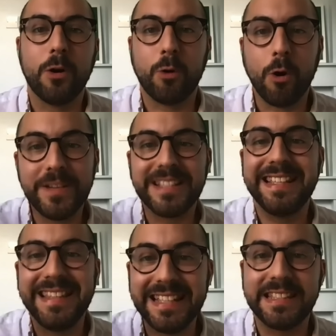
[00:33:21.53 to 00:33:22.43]
obviously
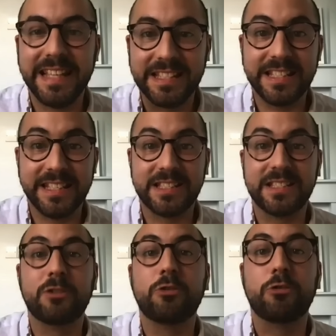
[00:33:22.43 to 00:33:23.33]
these these these
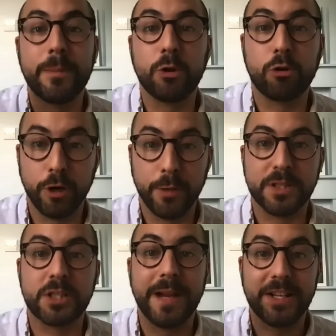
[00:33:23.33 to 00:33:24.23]
criminal groups,
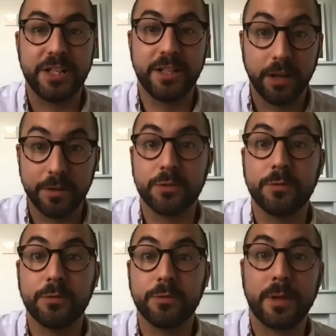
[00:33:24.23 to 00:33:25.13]
especially you know the sort of
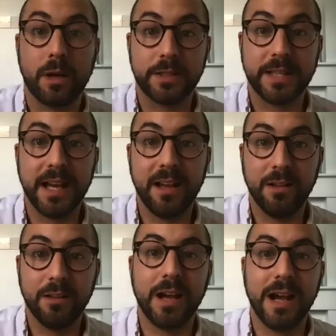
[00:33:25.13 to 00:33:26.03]
super
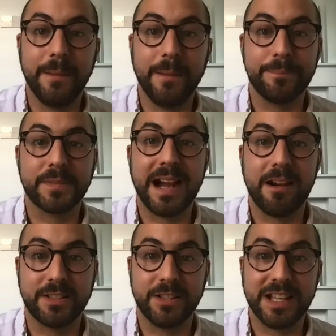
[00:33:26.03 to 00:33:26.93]
cartel um,
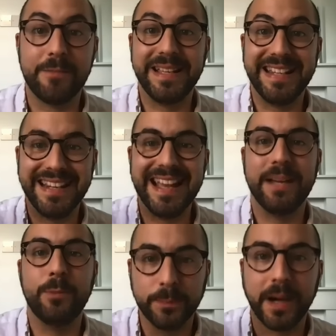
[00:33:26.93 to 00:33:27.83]
characters, have been
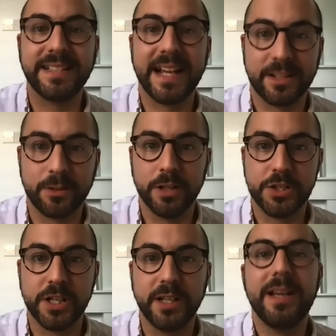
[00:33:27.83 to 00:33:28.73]
enabled by
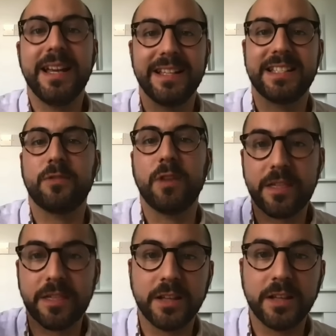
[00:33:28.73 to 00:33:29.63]
technology. In the sense of like
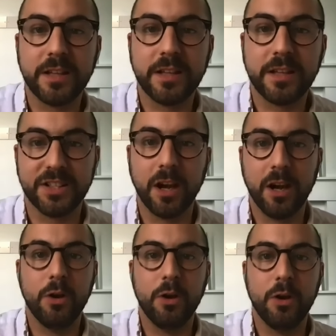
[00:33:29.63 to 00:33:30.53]
30 years
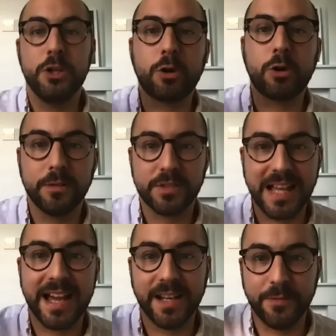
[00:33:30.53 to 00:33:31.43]
ago, you couldn't have
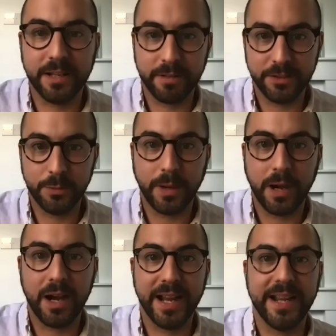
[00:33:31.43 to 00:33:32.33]
sat in a villa in
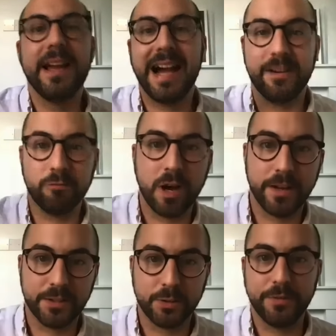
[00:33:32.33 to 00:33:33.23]
Dubai and run
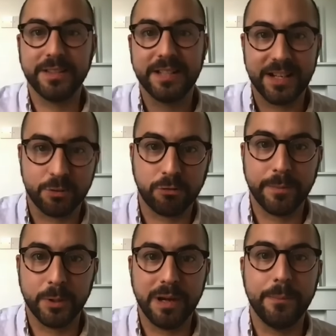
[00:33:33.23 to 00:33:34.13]
a sort of international
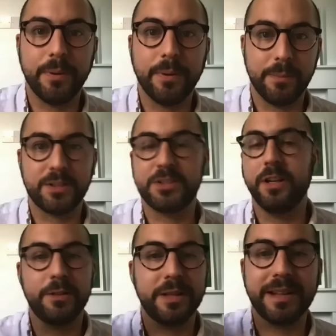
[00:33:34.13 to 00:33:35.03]
criminal empire because you know
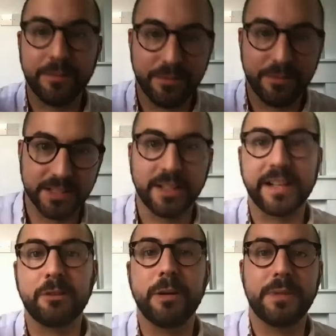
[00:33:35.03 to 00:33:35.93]
you didn't have things like
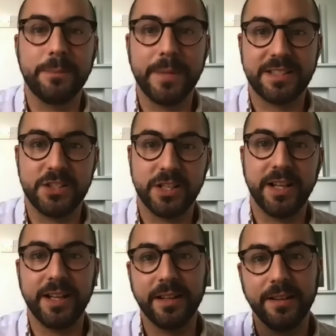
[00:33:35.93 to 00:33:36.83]
encrypted
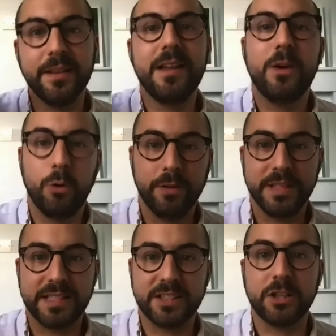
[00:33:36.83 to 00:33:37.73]
messaging and all of
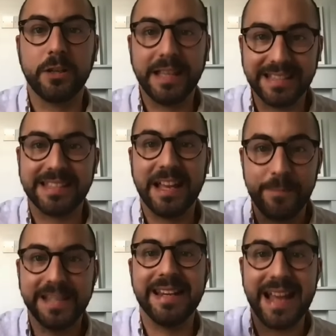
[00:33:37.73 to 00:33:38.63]
these things. So it's they've
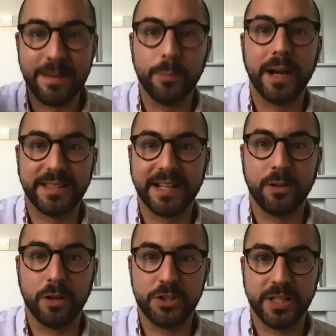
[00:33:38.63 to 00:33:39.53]
been enabled by
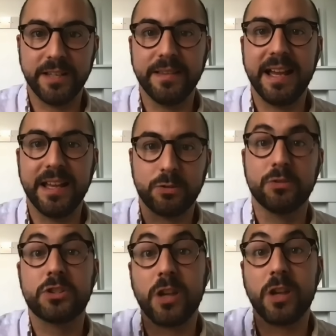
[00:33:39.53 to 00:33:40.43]
technology, and they're to a
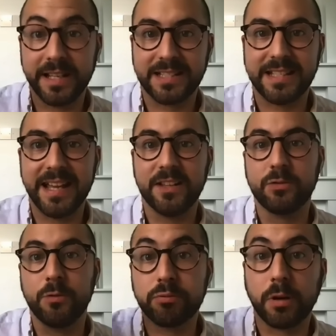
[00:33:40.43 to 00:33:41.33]
certain extent a
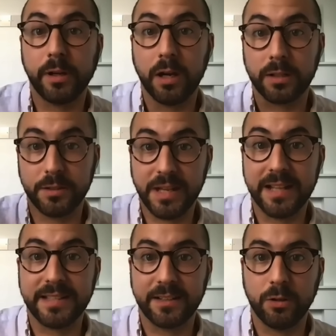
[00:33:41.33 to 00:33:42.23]
sort of product of that
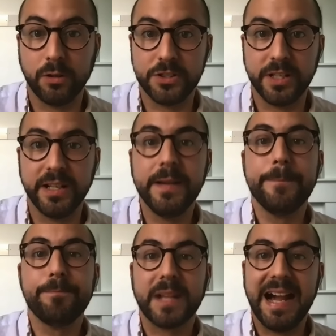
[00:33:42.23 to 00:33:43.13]
technology
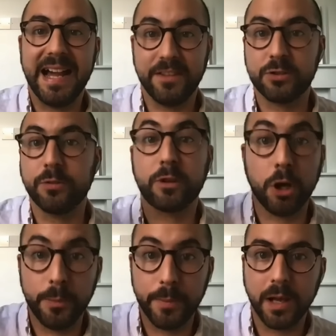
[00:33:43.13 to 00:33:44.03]
and the sort of
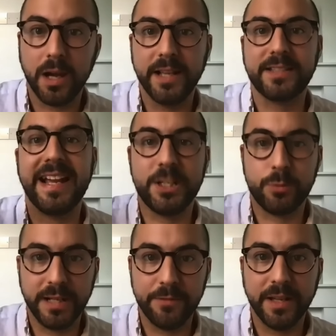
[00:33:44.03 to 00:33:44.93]
globalized age
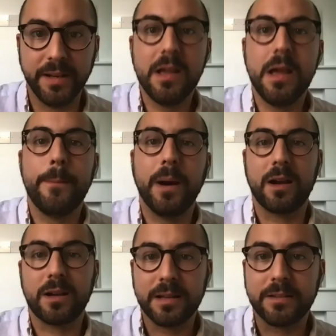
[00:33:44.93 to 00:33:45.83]
we live in.
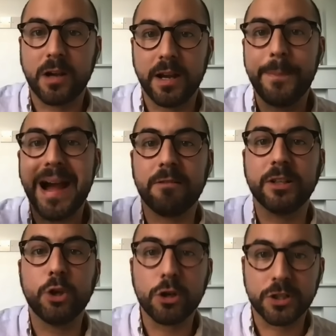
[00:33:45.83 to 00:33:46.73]
But kind of
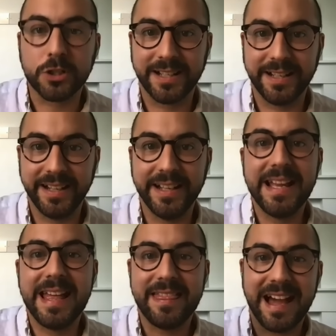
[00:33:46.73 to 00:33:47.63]
paradoxically,
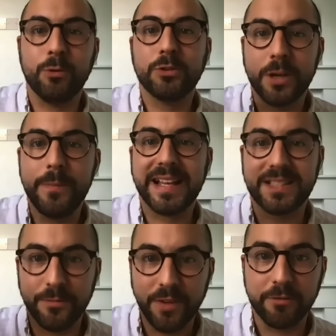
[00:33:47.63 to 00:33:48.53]
that also makes
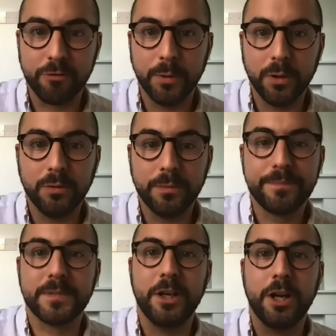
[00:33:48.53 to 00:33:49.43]
them vulnerable.
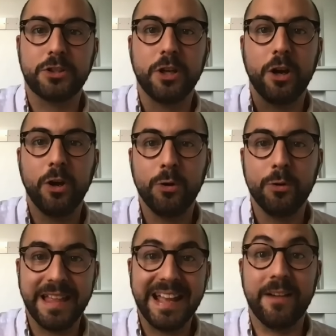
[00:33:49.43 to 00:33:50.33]
You know, so
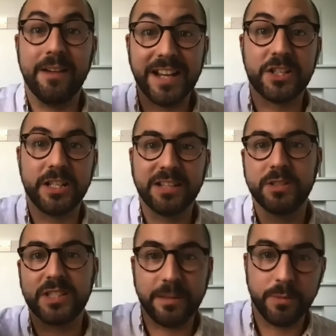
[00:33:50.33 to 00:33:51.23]
eventually, as we've
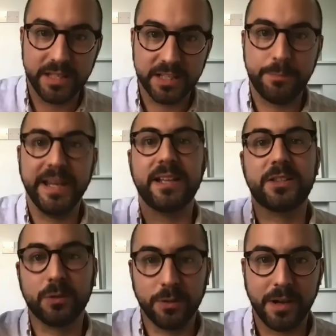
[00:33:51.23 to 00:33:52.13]
seen with these big
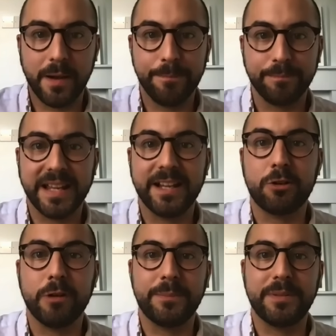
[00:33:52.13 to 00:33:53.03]
sort of um,
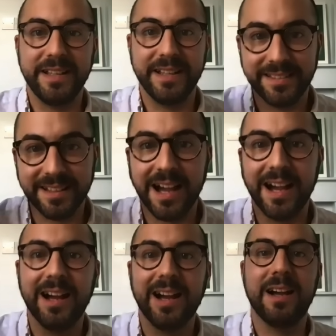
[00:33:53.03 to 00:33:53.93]
encrypted
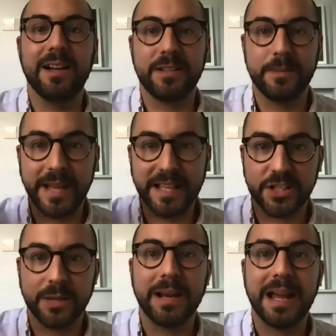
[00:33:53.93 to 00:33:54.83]
uh,
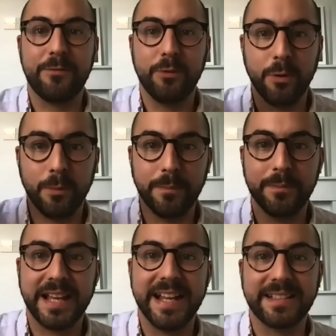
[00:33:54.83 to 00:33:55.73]
messaging platform
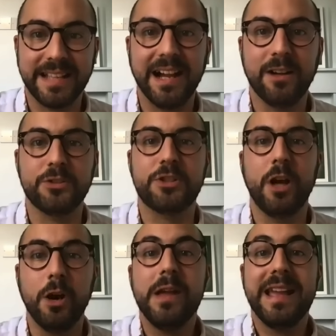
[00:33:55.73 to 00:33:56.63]
yeah. takedowns, you
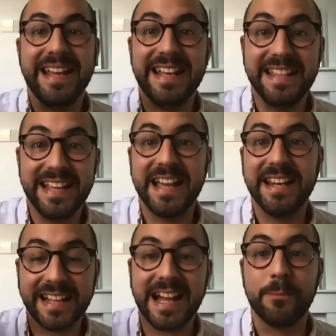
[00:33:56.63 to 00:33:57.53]
know, in the end,
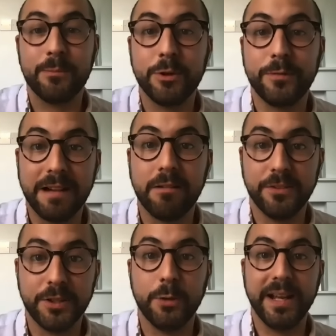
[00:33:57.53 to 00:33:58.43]
it can prove their
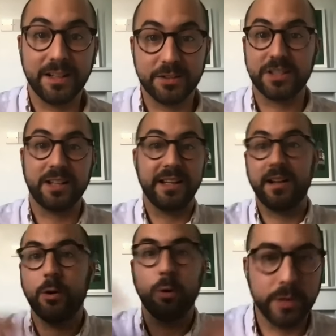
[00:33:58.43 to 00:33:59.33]
undoing because suddenly,
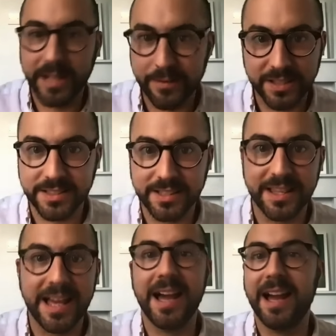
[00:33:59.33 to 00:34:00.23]
like, all the evidence is
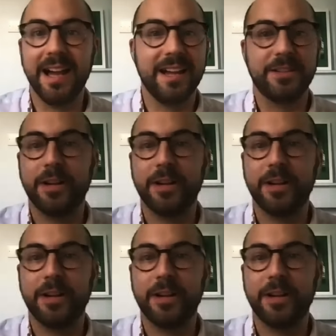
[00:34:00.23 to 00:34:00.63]
there. You